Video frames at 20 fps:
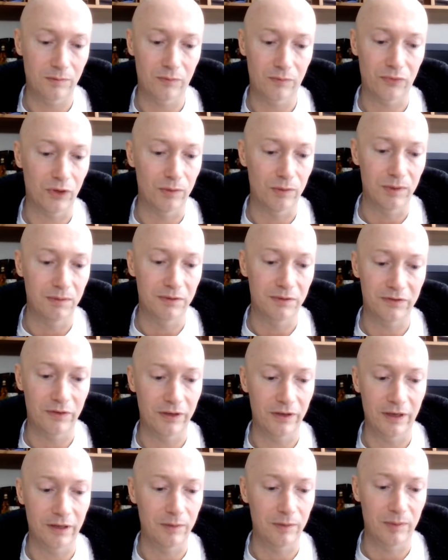problems for
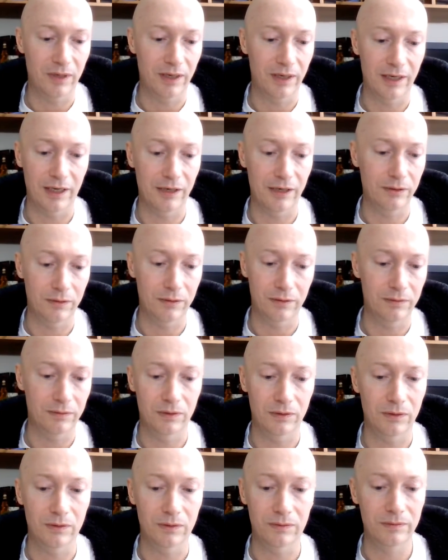the other player,
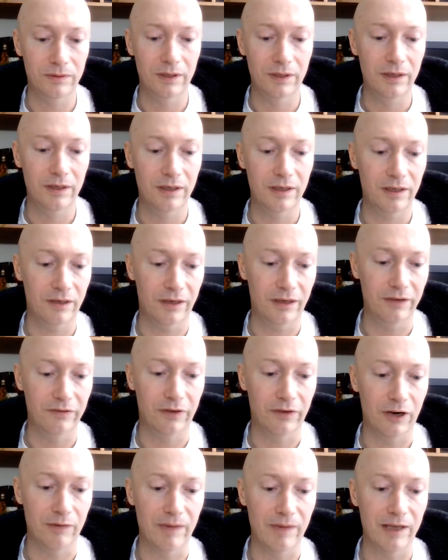or
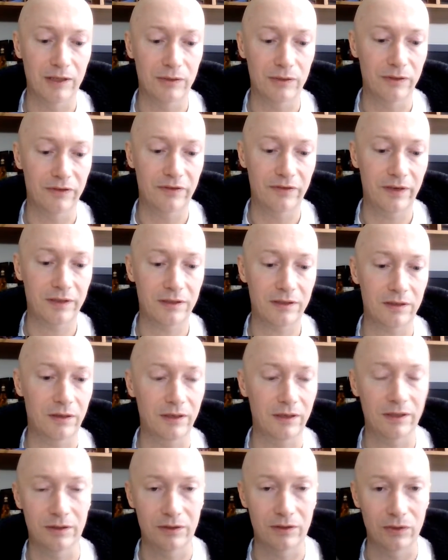environmental effects
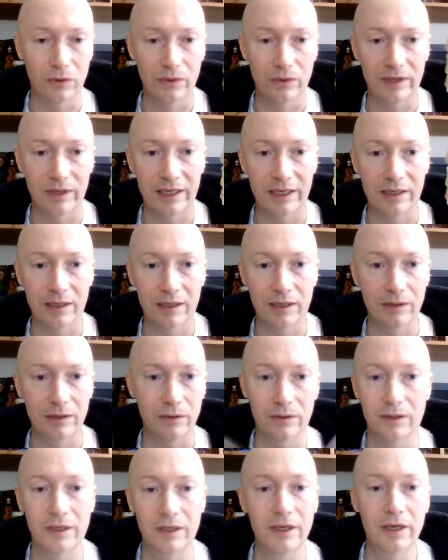like a tornado, or
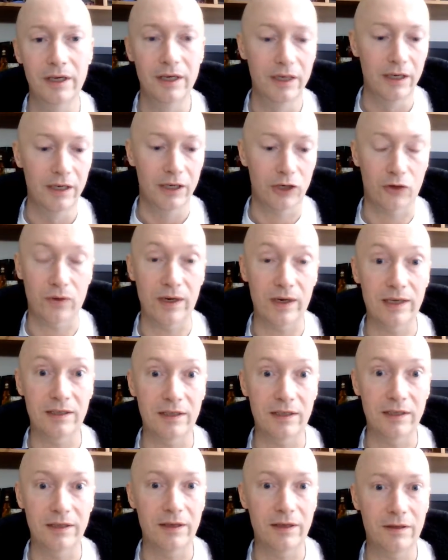
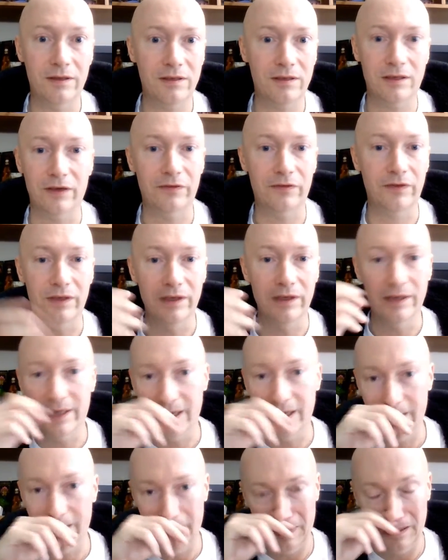crazy stuff that you
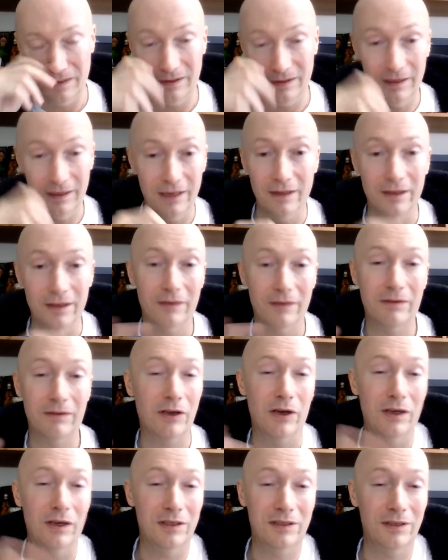get in the
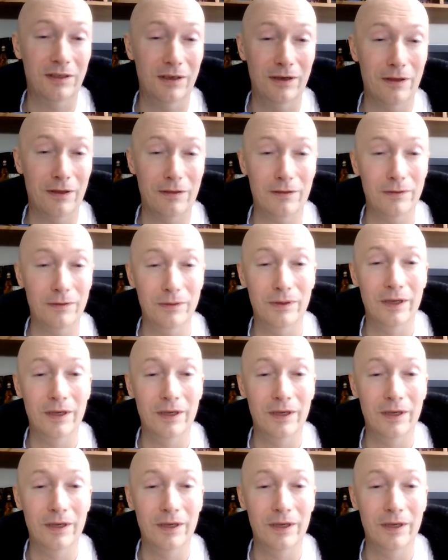Cursed Earth or